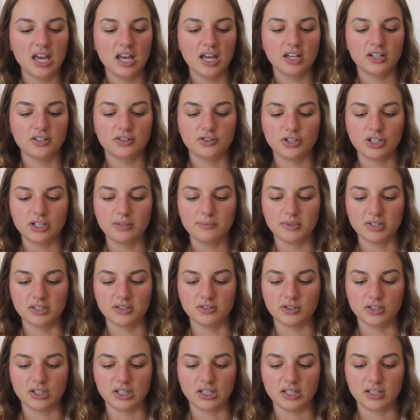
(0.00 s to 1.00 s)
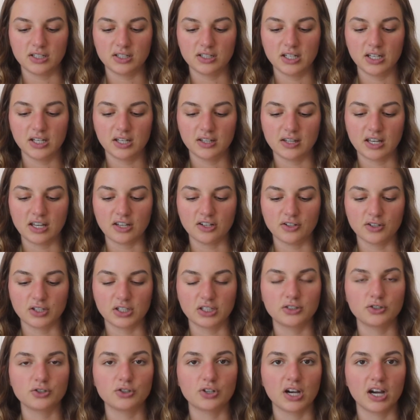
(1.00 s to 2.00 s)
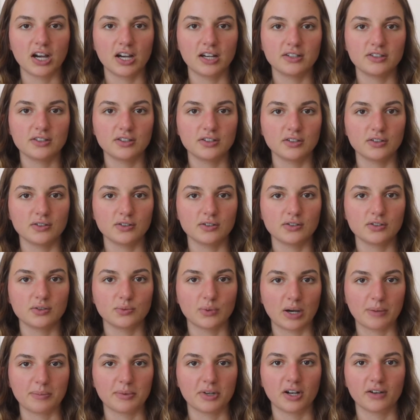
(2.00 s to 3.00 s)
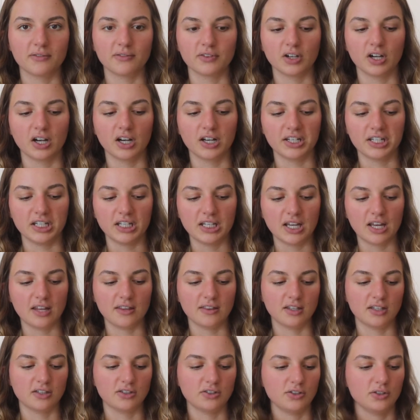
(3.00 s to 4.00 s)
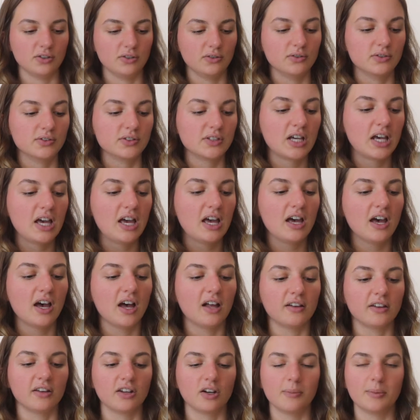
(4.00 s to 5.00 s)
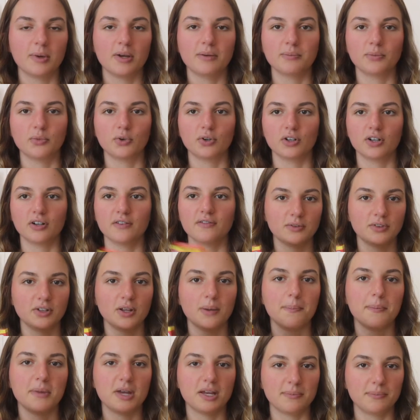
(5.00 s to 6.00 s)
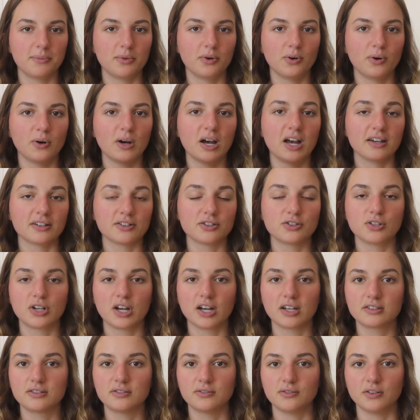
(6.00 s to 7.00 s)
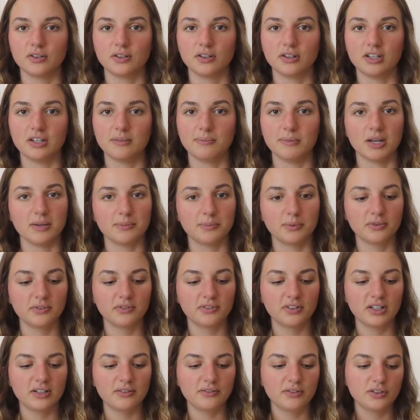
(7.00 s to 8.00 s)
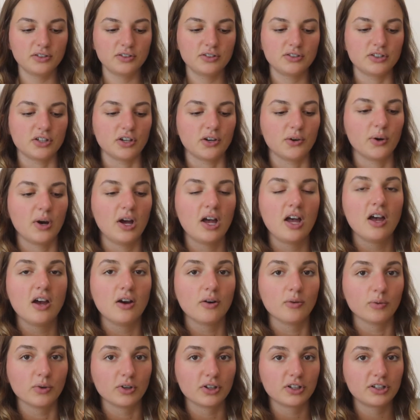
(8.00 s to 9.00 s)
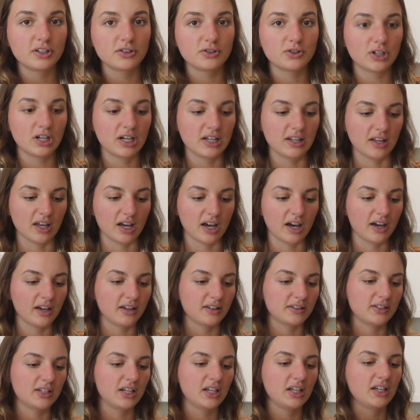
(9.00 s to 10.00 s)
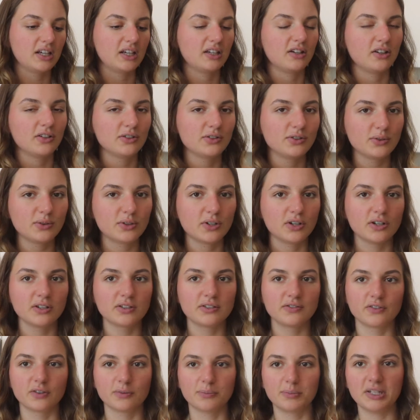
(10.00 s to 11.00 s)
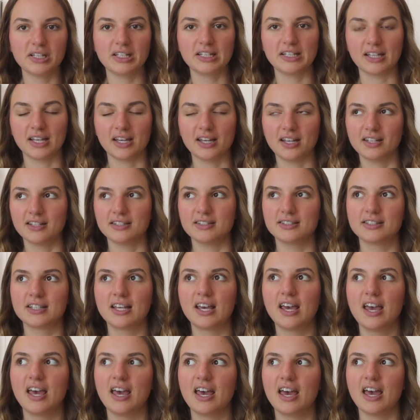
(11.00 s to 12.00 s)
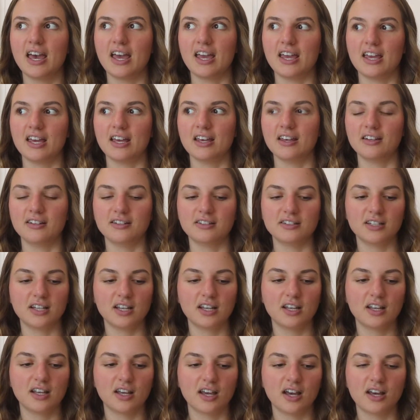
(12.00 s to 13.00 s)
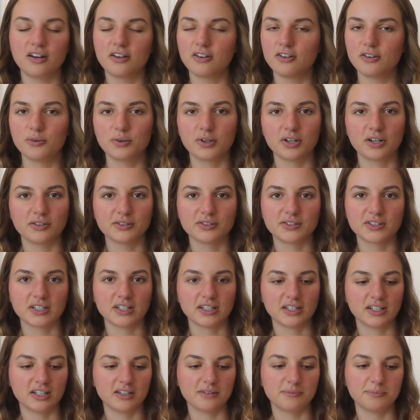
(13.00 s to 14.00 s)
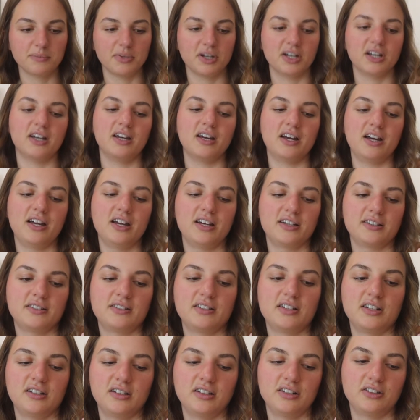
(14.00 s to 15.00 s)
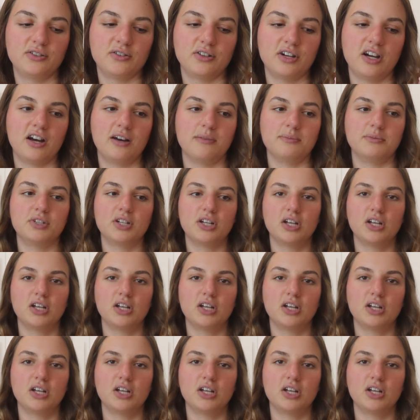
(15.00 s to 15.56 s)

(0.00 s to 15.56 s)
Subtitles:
she mentioned that you could try to swap it out for honey and then use a little bit more of the maple extract for the maple flavor. So we're gonna try that. It also calls for pecans, and I don't know what I was thinking, but I accidentally grabbed